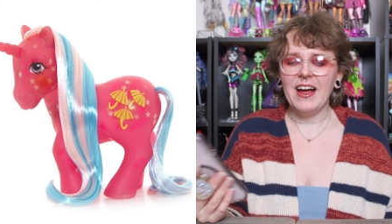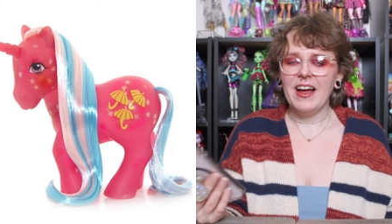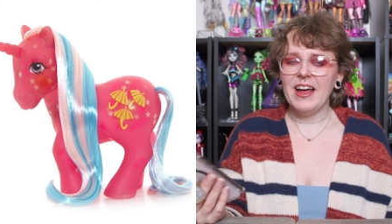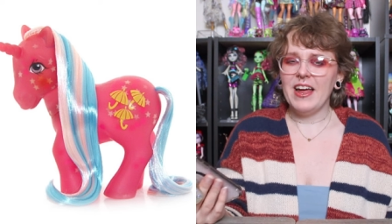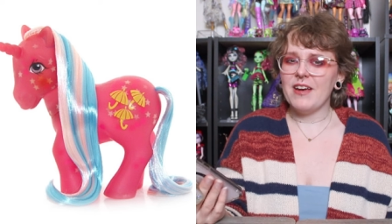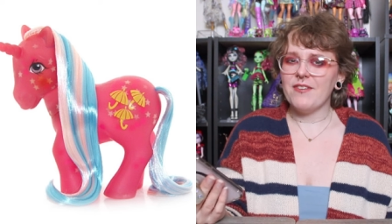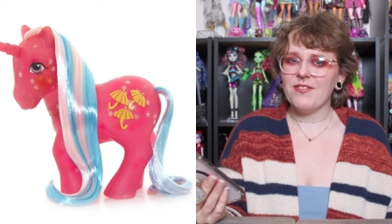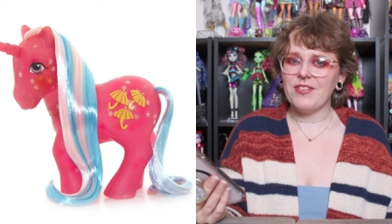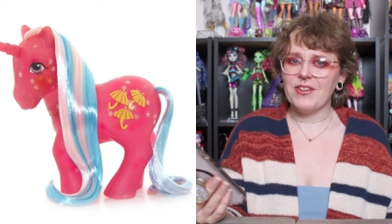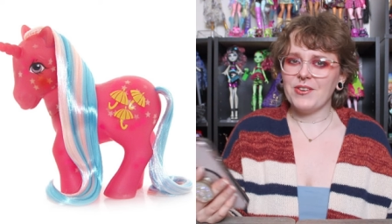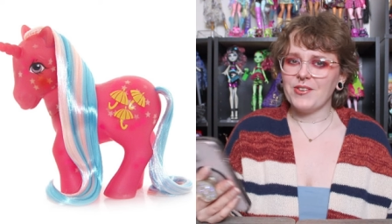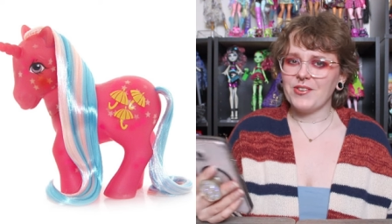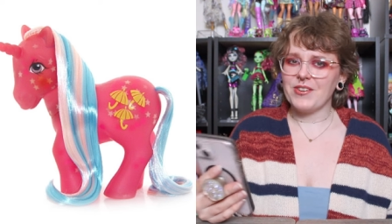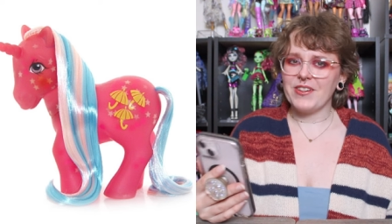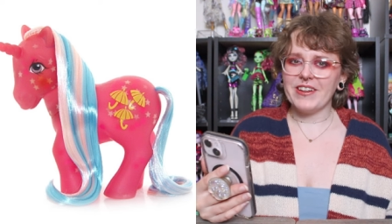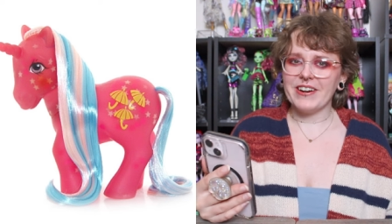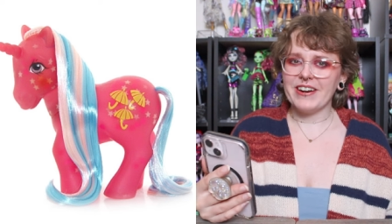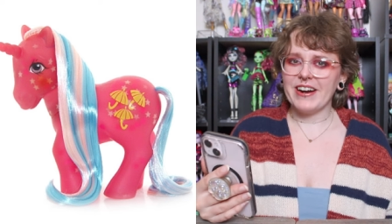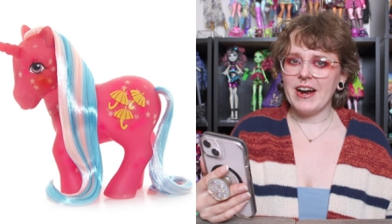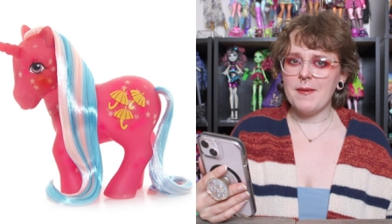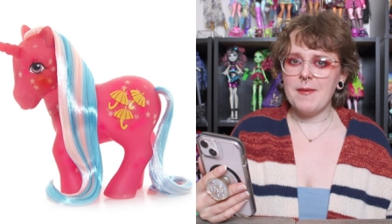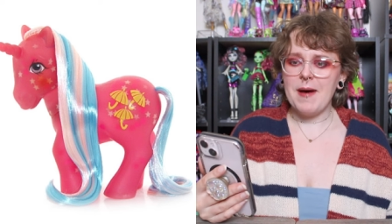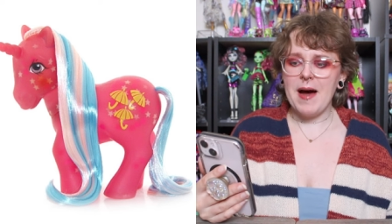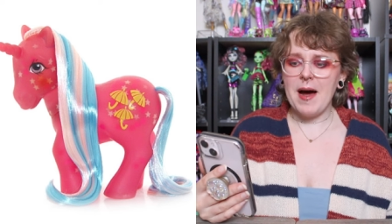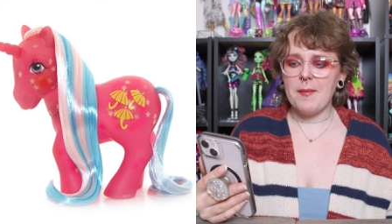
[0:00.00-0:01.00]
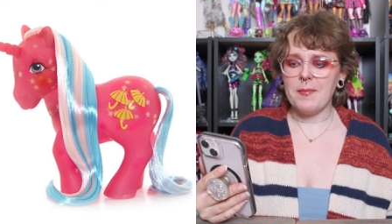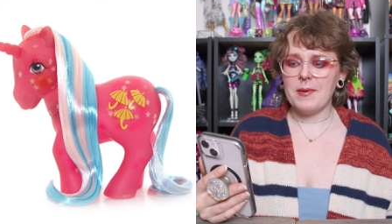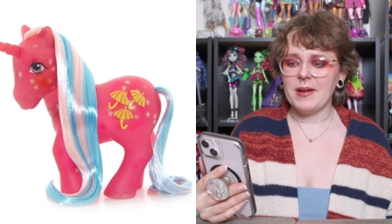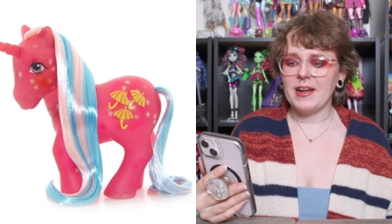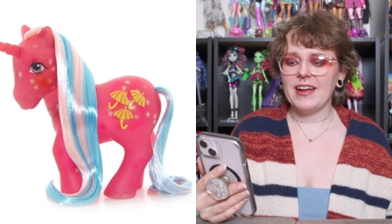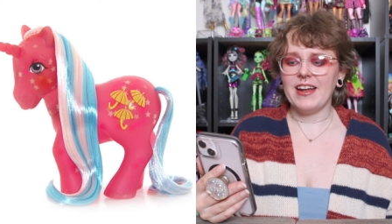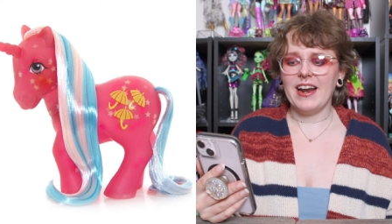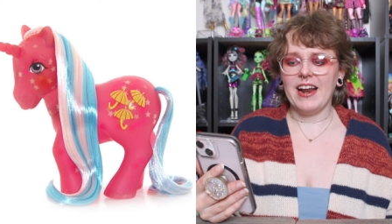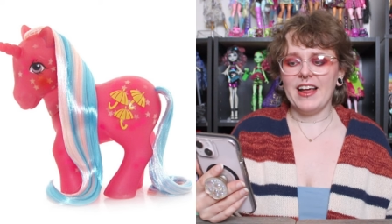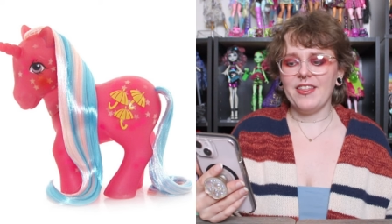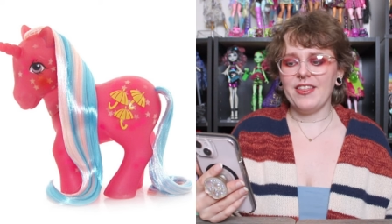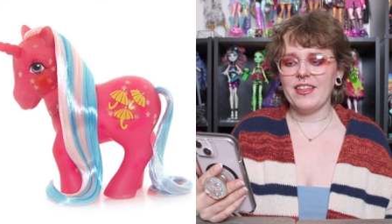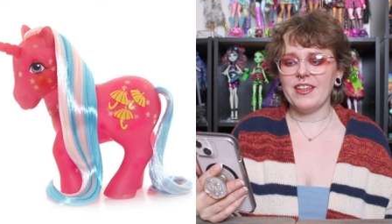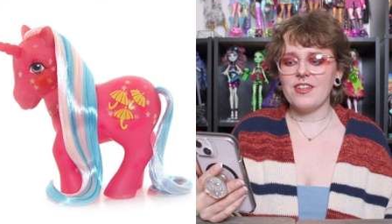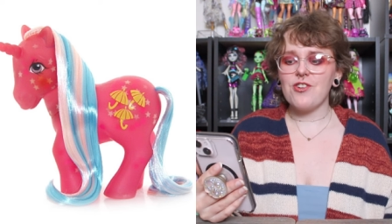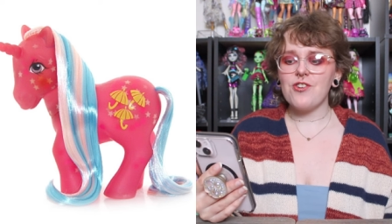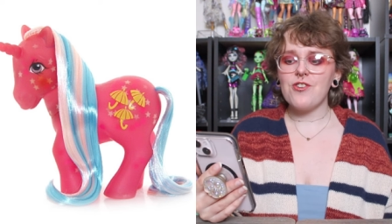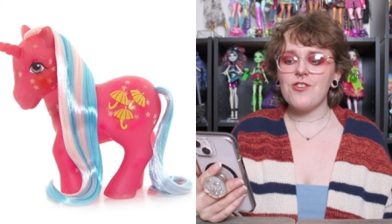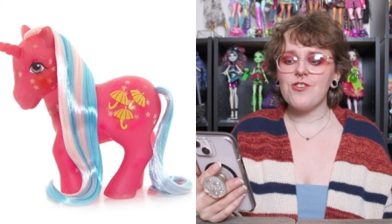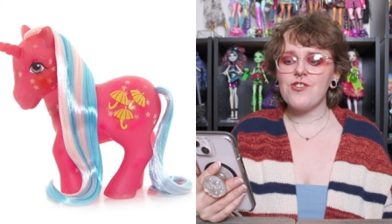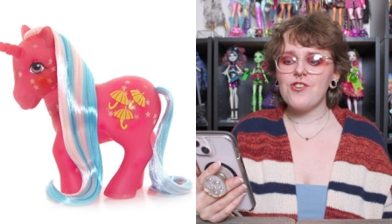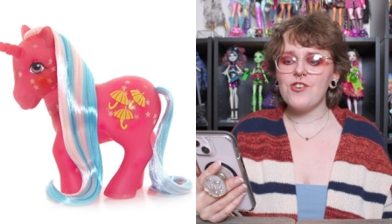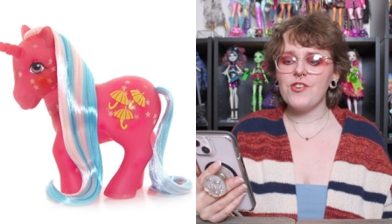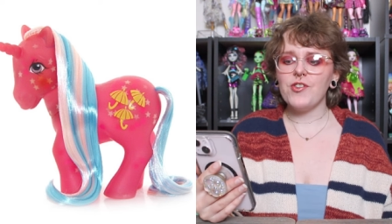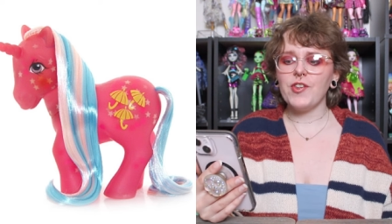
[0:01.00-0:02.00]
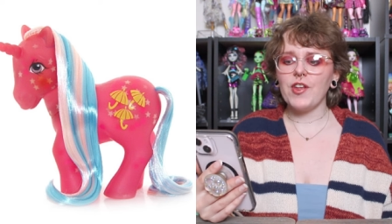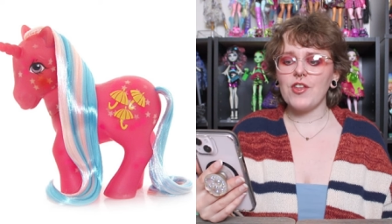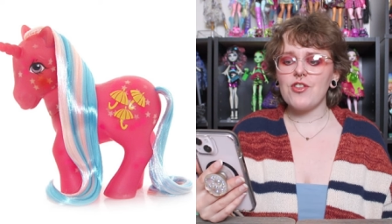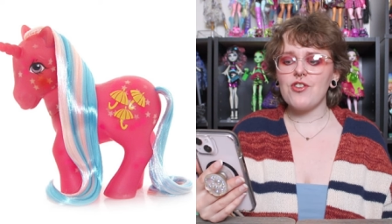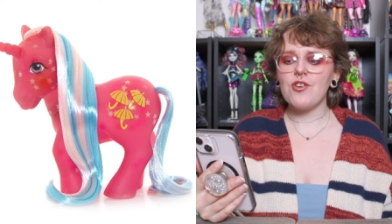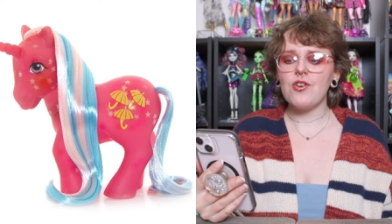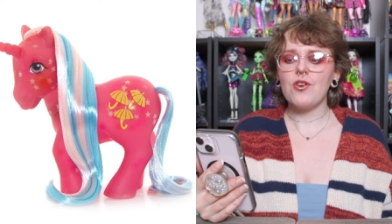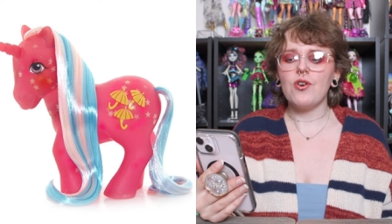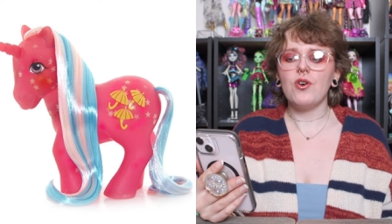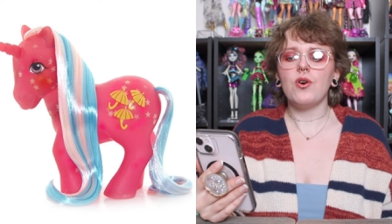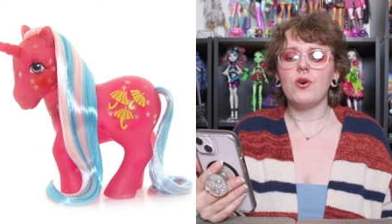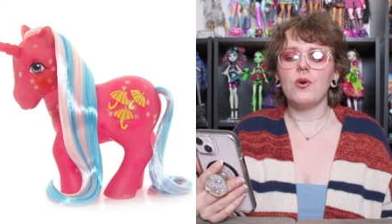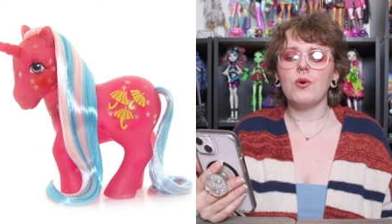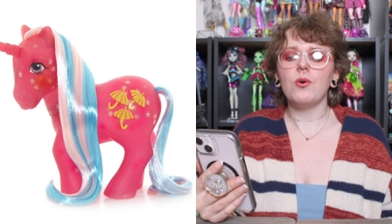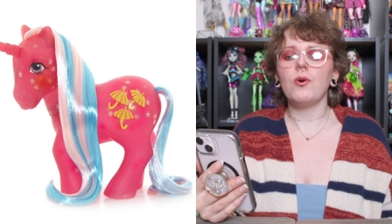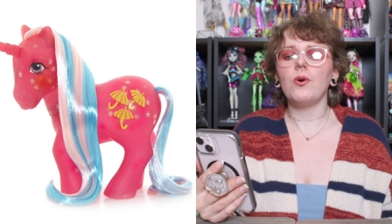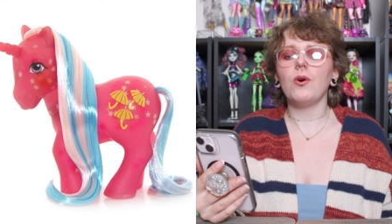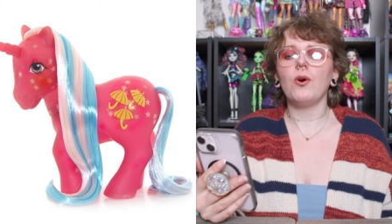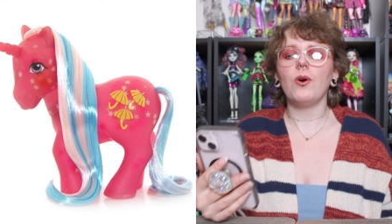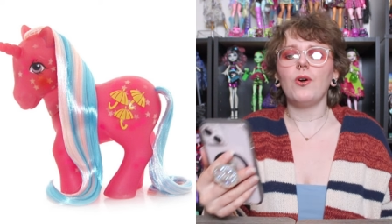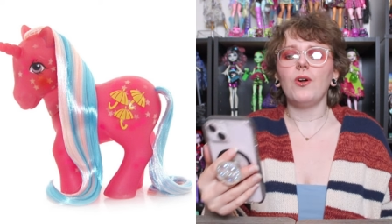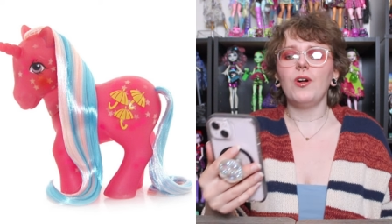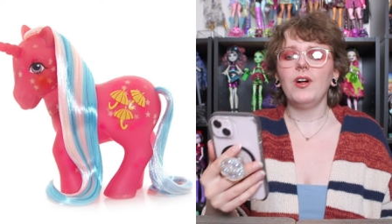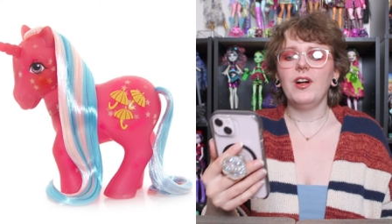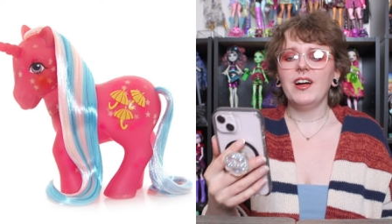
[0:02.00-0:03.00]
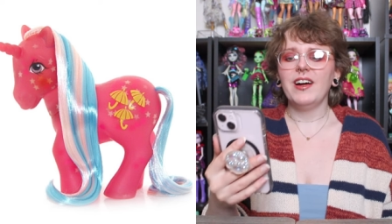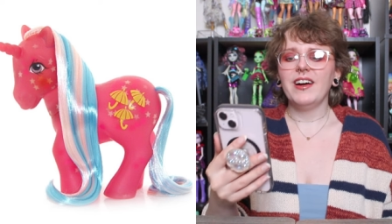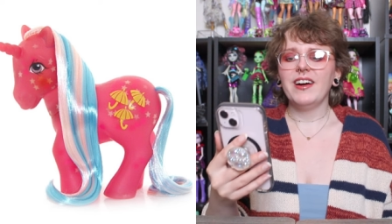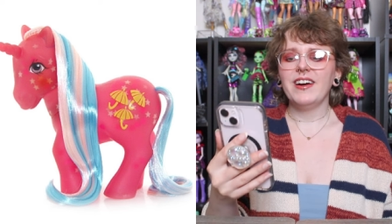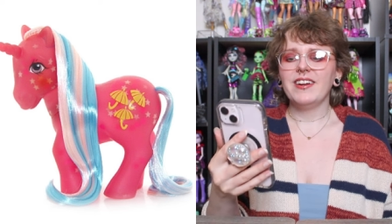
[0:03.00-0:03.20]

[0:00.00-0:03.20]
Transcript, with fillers: if there's glitter i'm happy and i think she's just such a cool